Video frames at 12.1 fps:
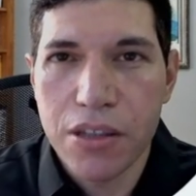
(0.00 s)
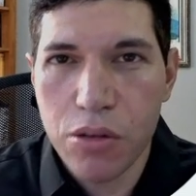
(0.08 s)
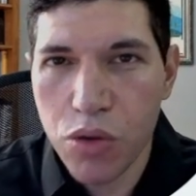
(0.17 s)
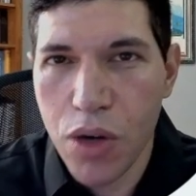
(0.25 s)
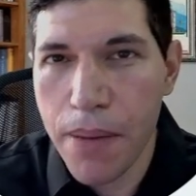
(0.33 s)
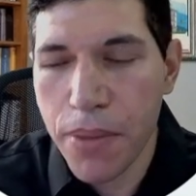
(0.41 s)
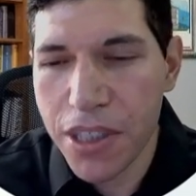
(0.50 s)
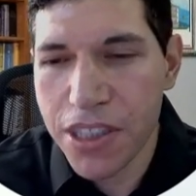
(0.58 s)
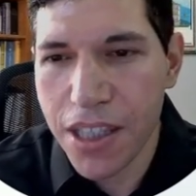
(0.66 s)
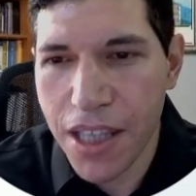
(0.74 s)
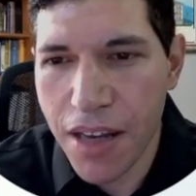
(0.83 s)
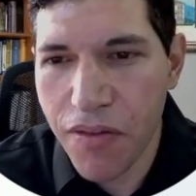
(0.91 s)
are dropping
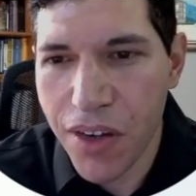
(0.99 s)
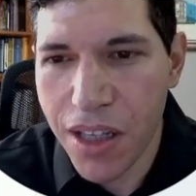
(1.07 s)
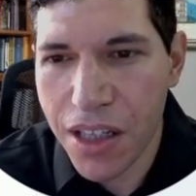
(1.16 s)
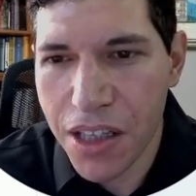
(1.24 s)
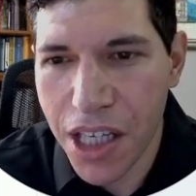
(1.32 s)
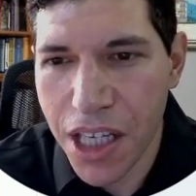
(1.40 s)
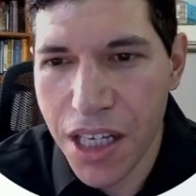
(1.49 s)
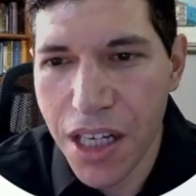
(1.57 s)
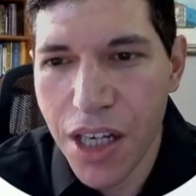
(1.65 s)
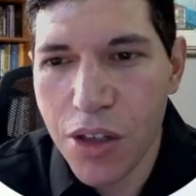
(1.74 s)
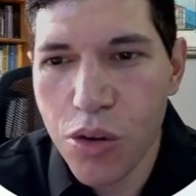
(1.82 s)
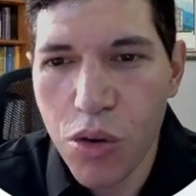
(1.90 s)
significantly,
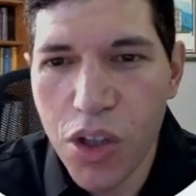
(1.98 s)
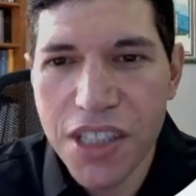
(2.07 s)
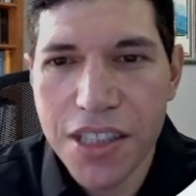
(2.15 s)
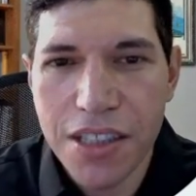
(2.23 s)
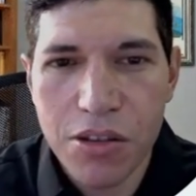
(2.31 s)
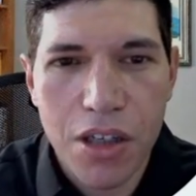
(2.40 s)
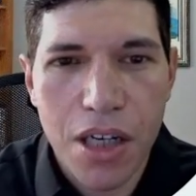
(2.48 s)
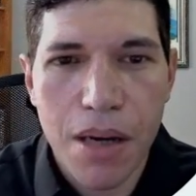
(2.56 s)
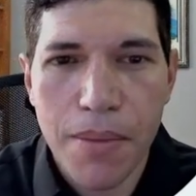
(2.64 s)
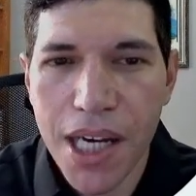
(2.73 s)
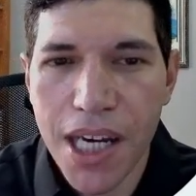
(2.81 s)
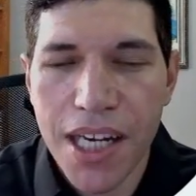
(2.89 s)
new listings are
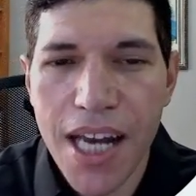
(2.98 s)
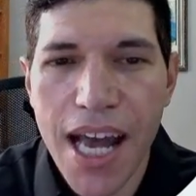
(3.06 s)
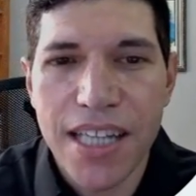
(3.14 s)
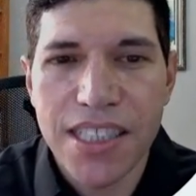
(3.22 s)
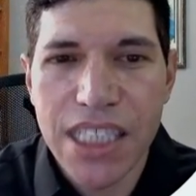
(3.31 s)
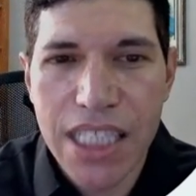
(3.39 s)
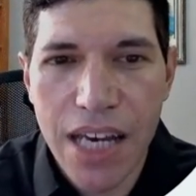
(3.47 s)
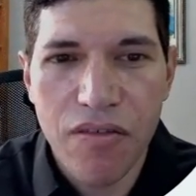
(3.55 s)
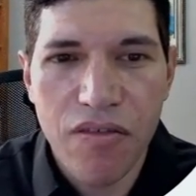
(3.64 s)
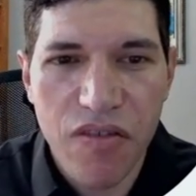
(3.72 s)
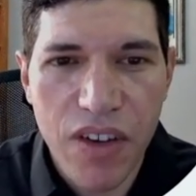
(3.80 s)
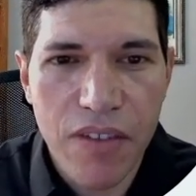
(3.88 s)
coming in at
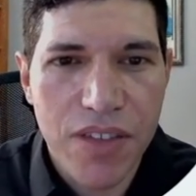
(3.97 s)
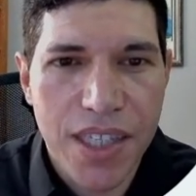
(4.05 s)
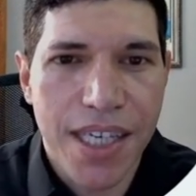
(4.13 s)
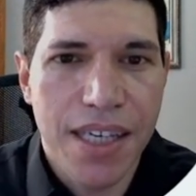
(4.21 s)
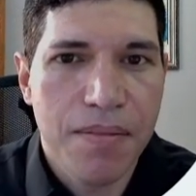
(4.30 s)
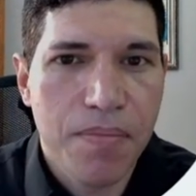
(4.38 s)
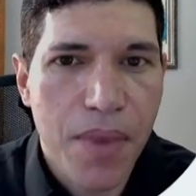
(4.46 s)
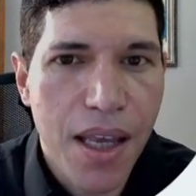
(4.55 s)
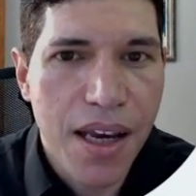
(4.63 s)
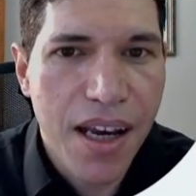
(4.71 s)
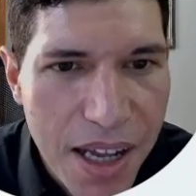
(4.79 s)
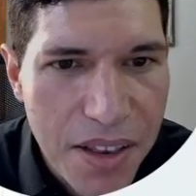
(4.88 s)
750.
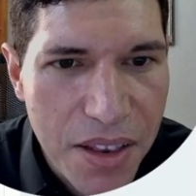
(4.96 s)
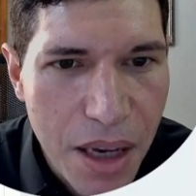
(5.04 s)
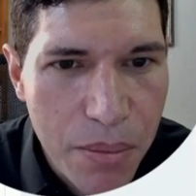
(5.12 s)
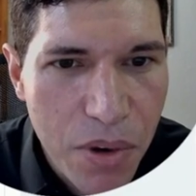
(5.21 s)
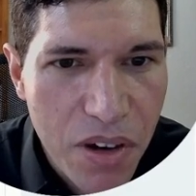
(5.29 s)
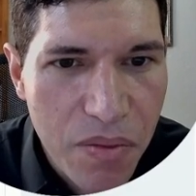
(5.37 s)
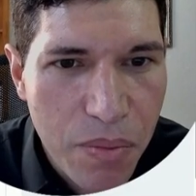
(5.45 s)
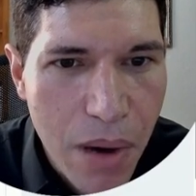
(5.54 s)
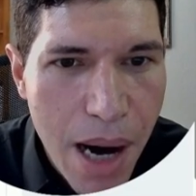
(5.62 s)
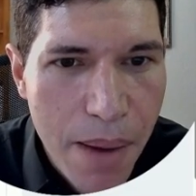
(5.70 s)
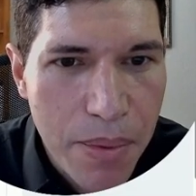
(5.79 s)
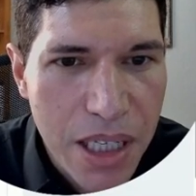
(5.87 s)
Number of
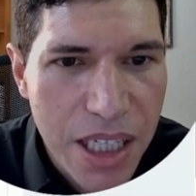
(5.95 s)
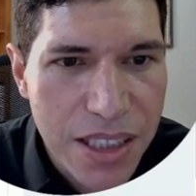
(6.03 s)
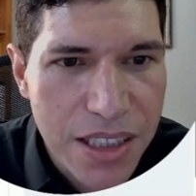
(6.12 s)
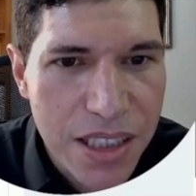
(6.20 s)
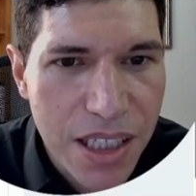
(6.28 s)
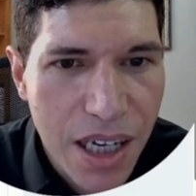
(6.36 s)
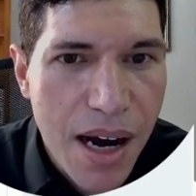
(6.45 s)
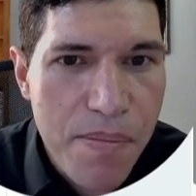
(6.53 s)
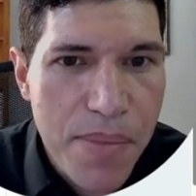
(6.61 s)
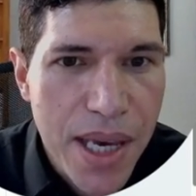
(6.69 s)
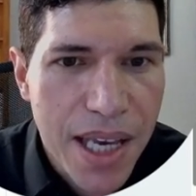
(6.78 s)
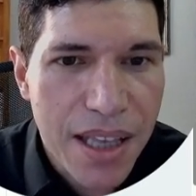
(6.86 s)
properties
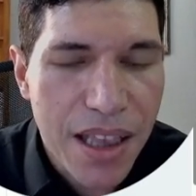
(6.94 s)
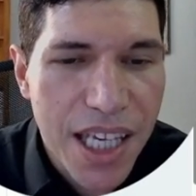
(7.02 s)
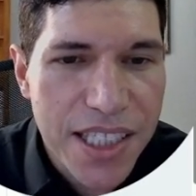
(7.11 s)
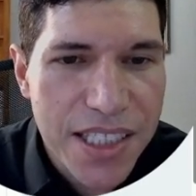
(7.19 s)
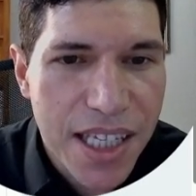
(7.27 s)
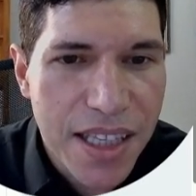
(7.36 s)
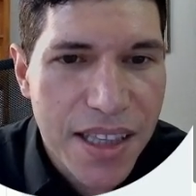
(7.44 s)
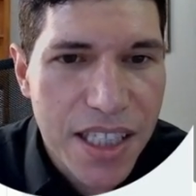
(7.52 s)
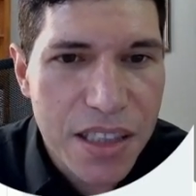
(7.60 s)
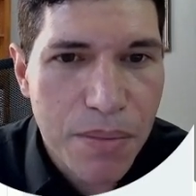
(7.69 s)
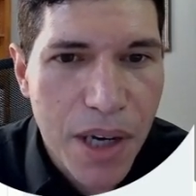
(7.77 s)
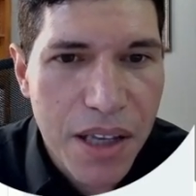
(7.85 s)
being listed
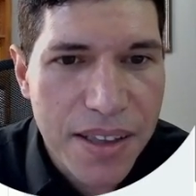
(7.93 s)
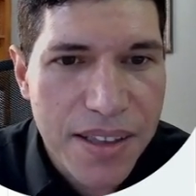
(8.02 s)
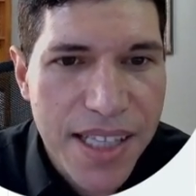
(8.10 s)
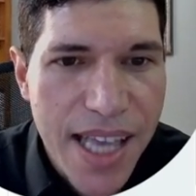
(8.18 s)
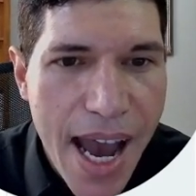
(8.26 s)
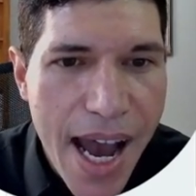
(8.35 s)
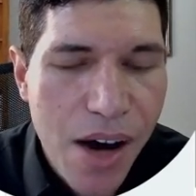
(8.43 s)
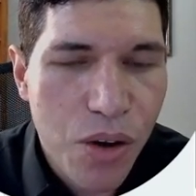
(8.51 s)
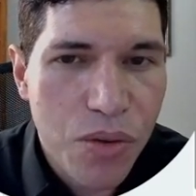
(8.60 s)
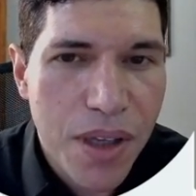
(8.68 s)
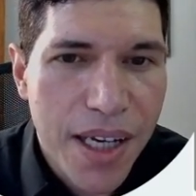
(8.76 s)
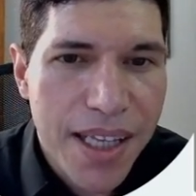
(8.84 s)
this month
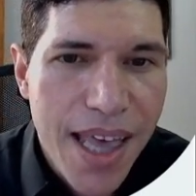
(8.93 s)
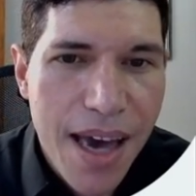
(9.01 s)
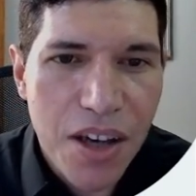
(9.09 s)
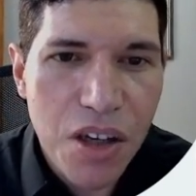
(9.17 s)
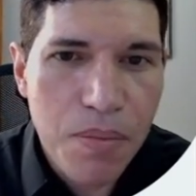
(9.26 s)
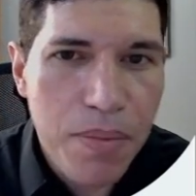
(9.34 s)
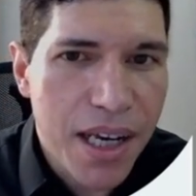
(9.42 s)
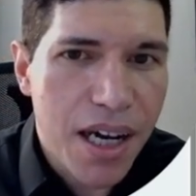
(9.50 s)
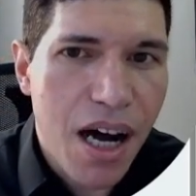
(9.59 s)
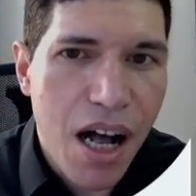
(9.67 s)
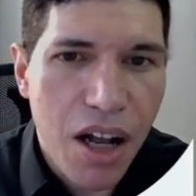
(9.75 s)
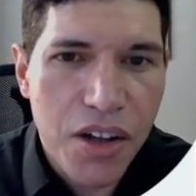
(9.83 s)
down. That could be a
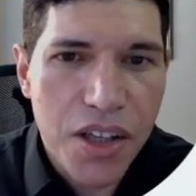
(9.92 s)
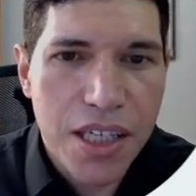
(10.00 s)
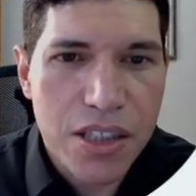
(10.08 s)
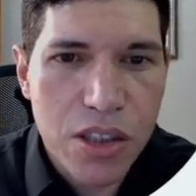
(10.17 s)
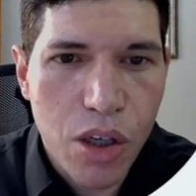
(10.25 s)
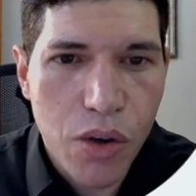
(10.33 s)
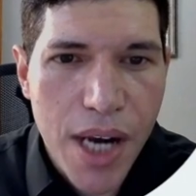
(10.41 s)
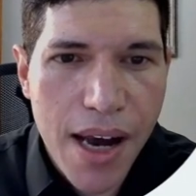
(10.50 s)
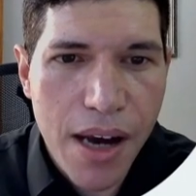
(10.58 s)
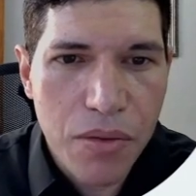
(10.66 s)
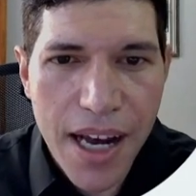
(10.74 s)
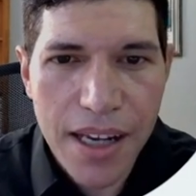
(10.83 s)
holiday
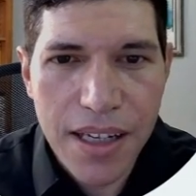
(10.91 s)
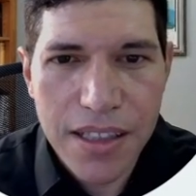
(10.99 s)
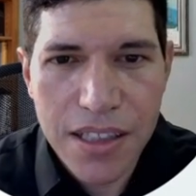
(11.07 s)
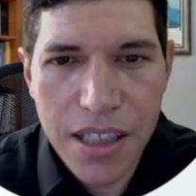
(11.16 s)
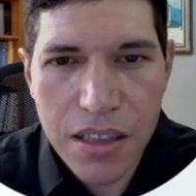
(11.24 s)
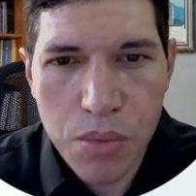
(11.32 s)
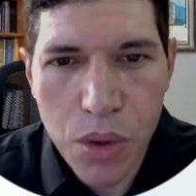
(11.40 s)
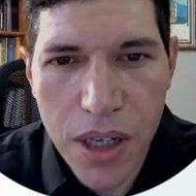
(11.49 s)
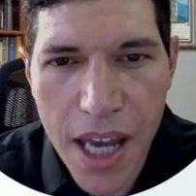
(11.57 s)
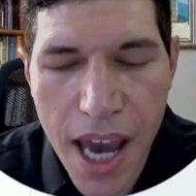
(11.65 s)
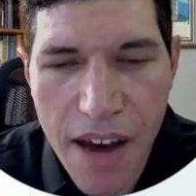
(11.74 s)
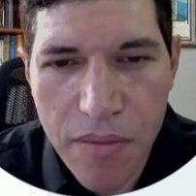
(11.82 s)
slowdown at
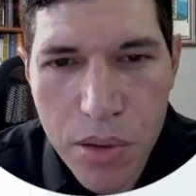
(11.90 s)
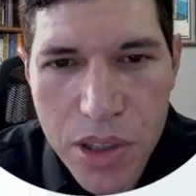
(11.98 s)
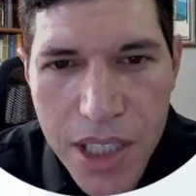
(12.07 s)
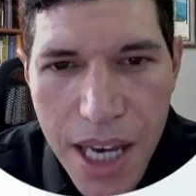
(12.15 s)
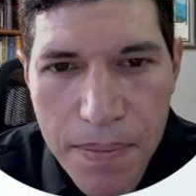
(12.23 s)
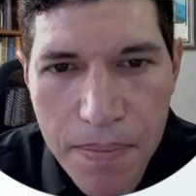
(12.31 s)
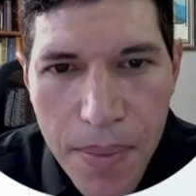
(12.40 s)
6.5%.